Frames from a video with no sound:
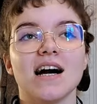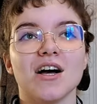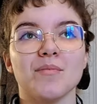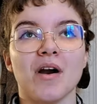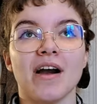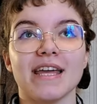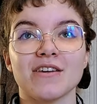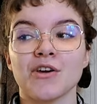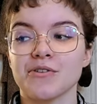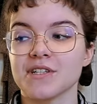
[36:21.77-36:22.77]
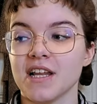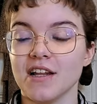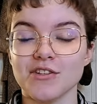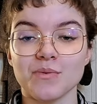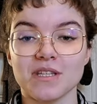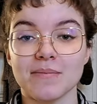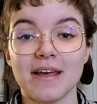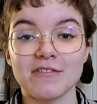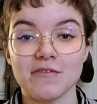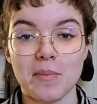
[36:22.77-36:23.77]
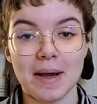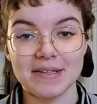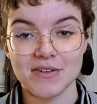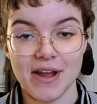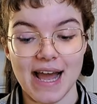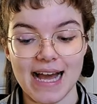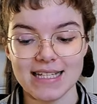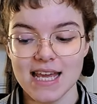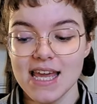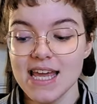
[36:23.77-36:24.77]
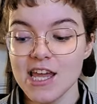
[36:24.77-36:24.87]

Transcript: I cooked her lunch with some leftover pasta I had.